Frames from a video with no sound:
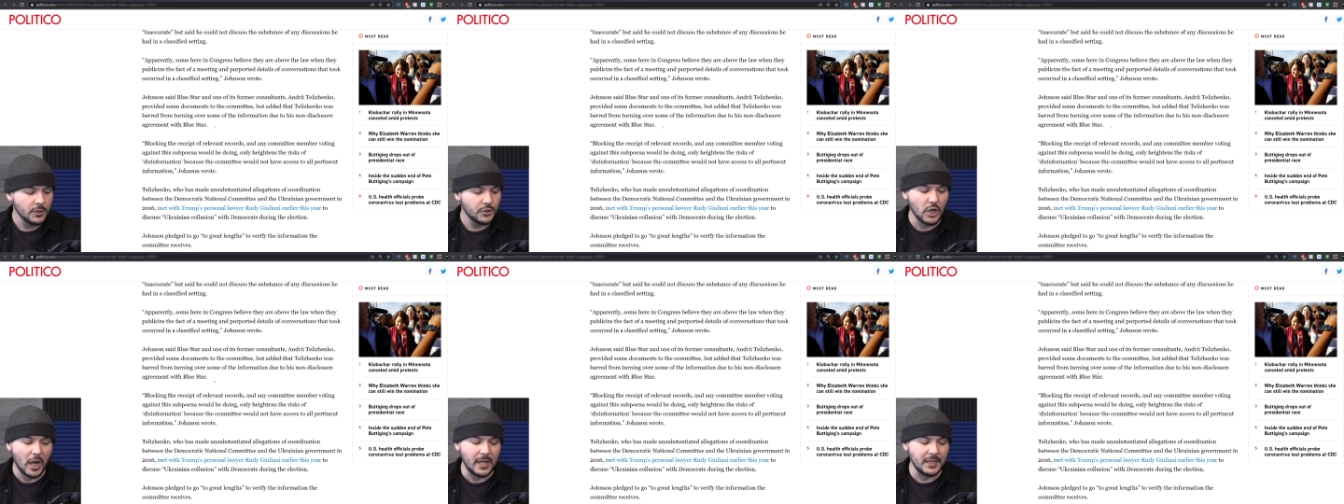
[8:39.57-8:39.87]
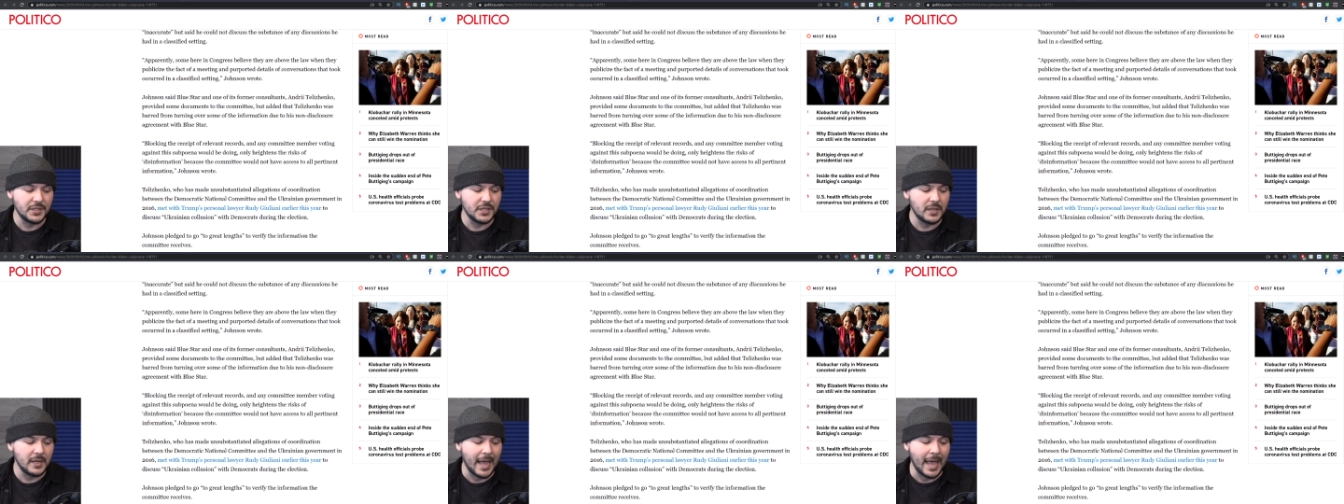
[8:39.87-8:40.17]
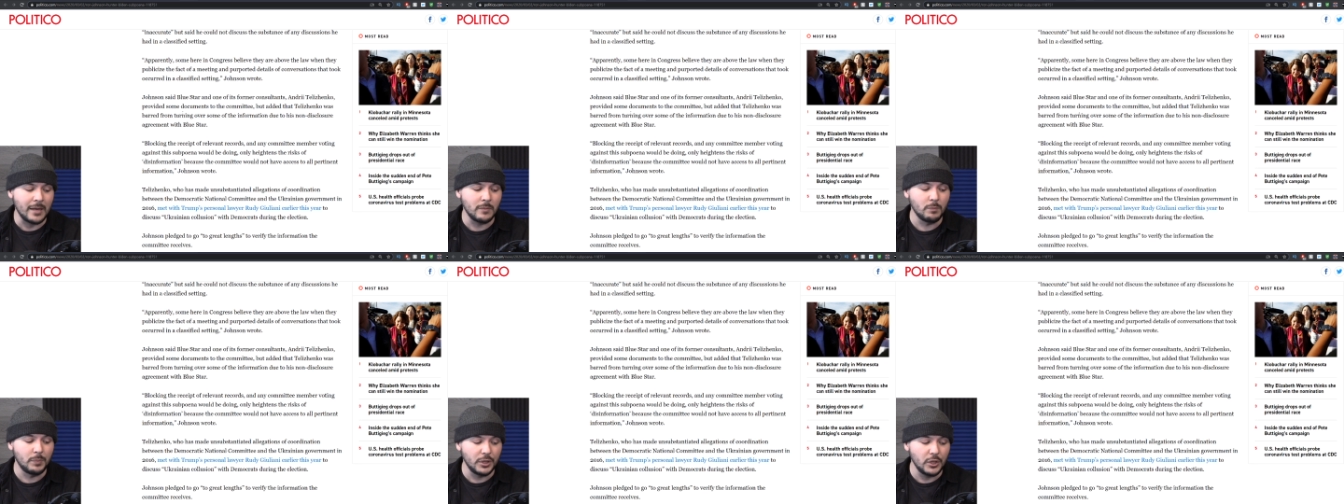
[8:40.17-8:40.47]
Johnson
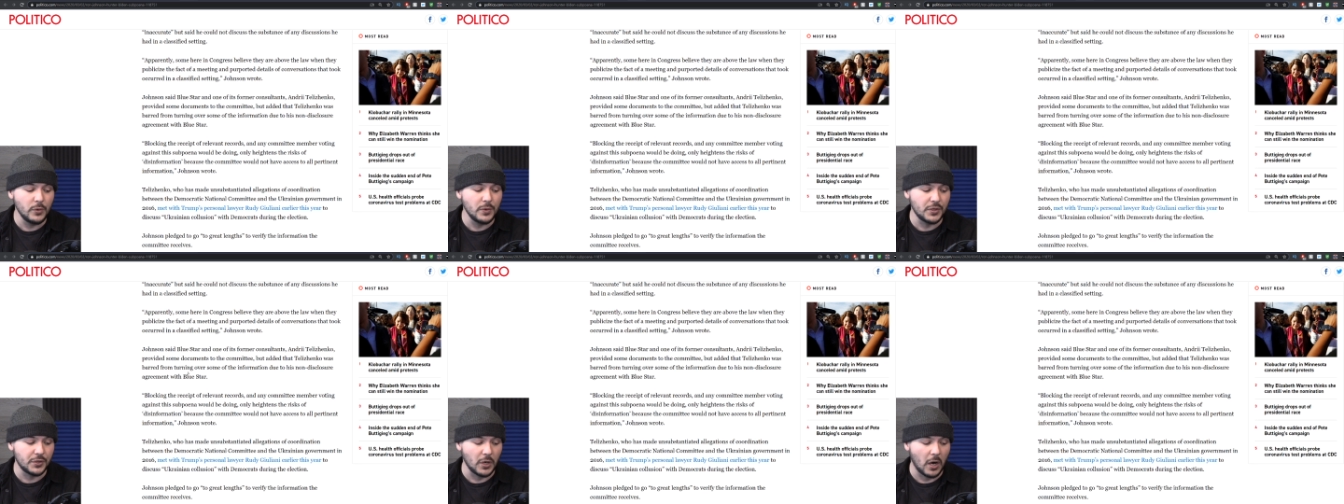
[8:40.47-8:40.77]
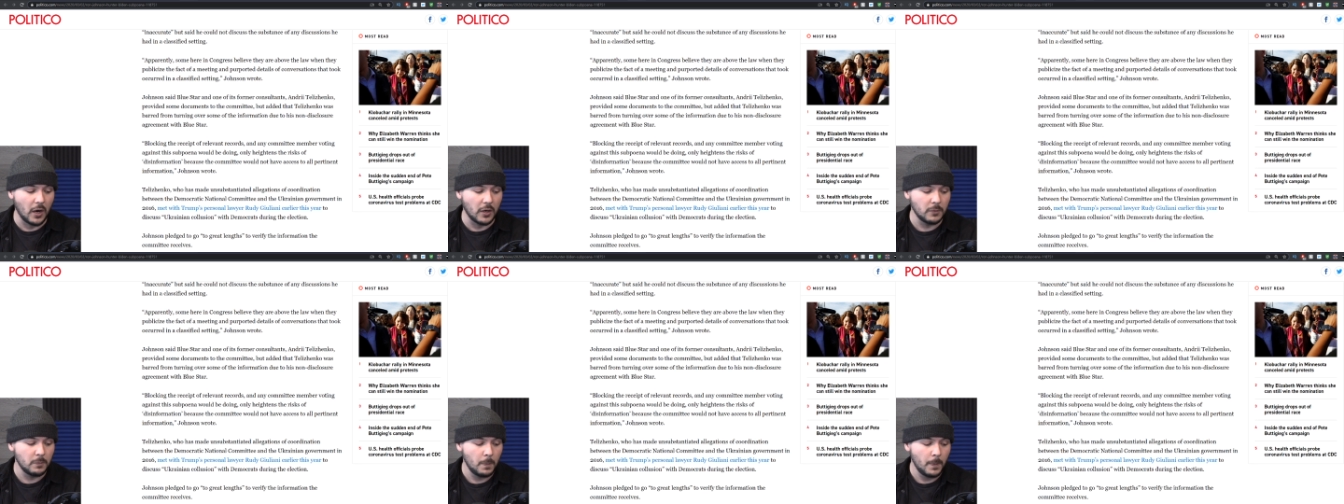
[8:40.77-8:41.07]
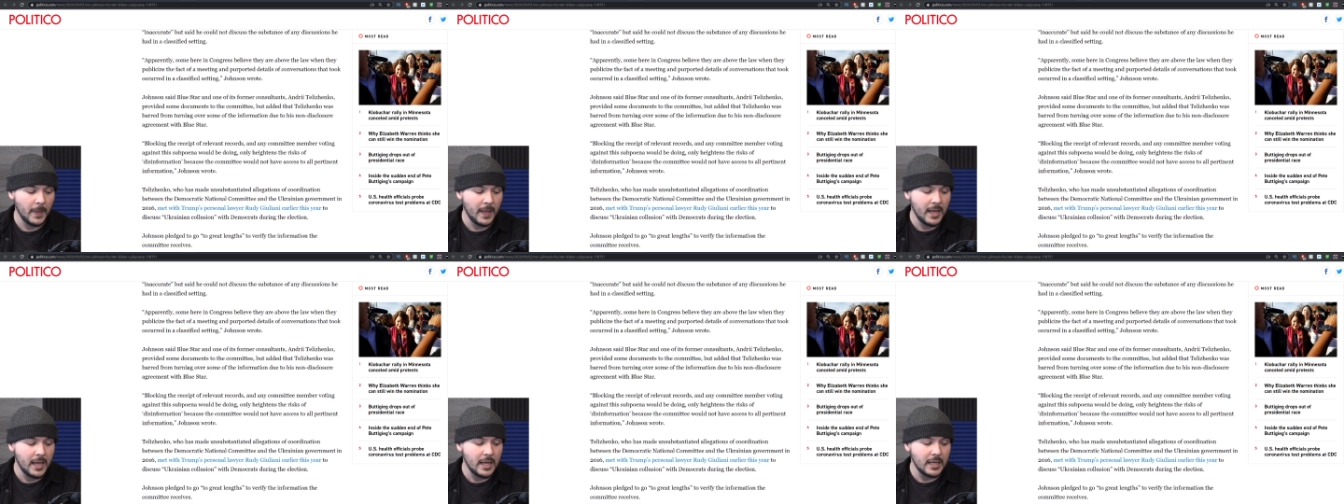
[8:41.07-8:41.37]
and Blue Star.
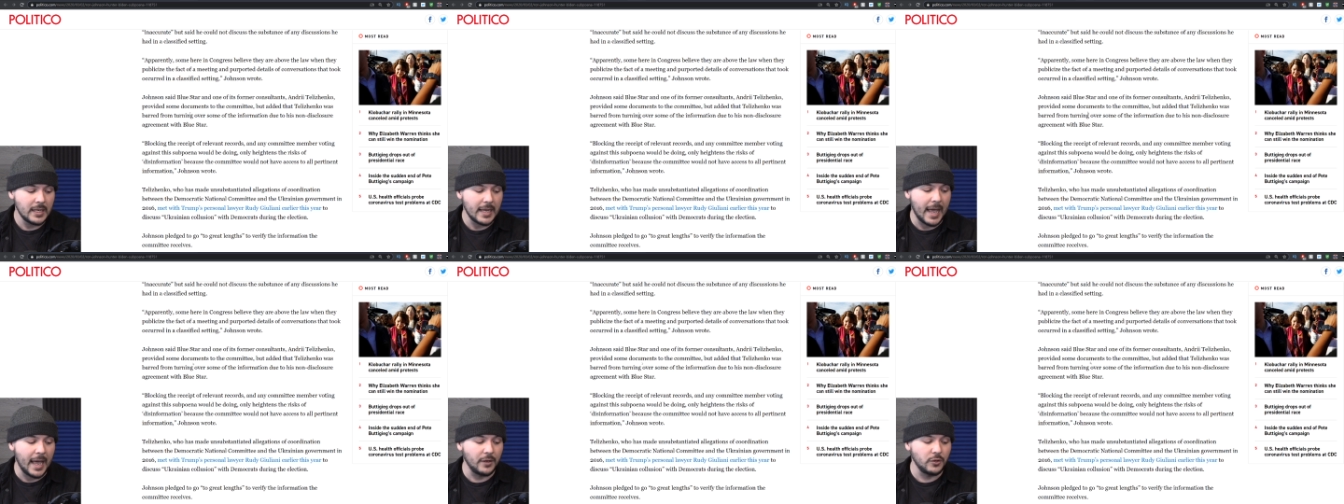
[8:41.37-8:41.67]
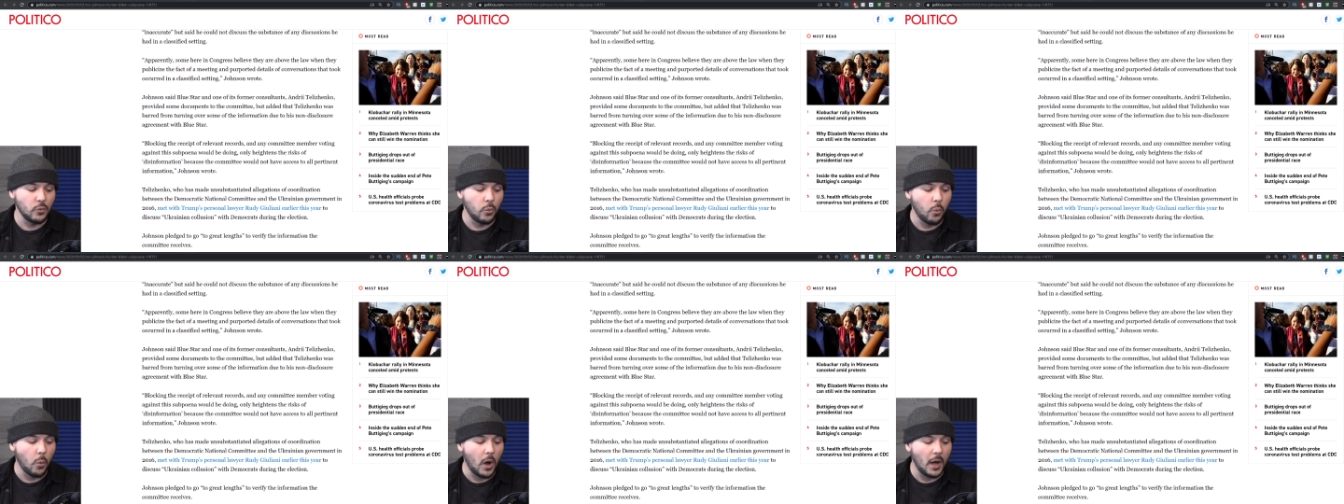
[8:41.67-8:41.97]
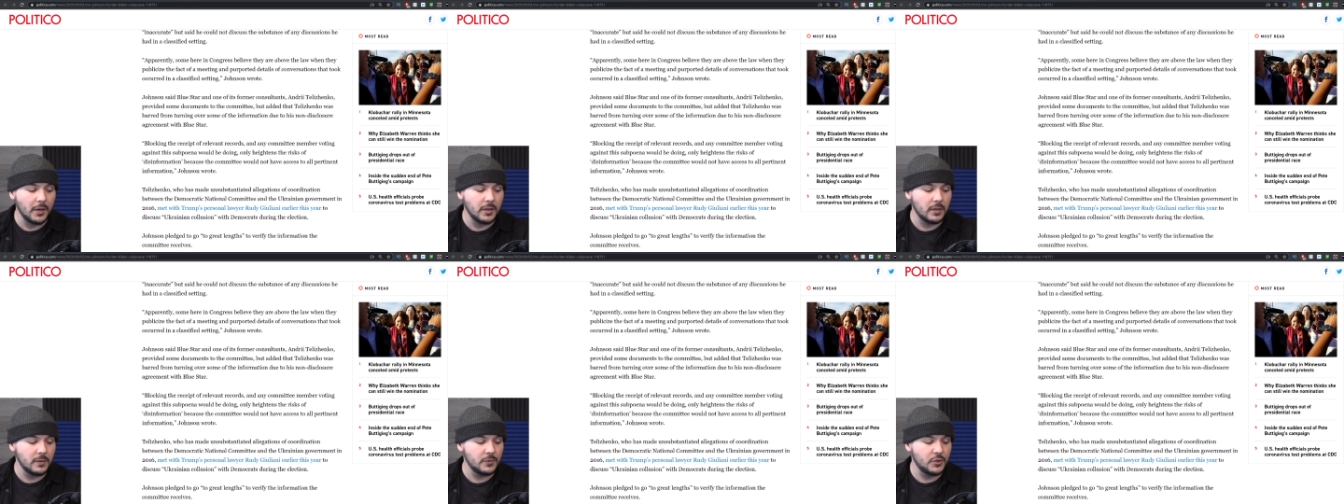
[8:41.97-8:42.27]
And
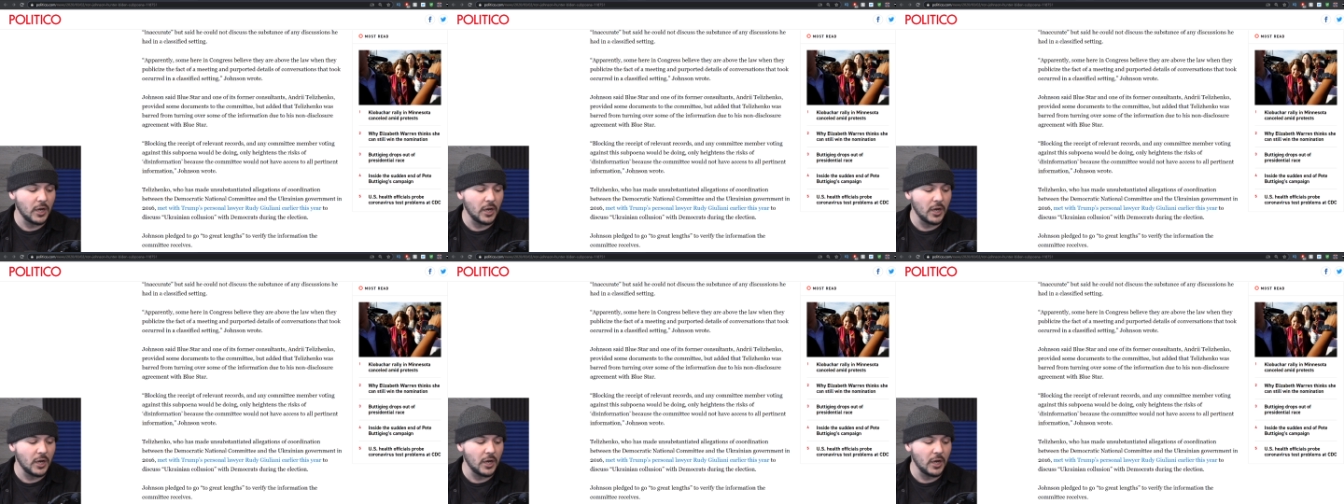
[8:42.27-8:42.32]
one,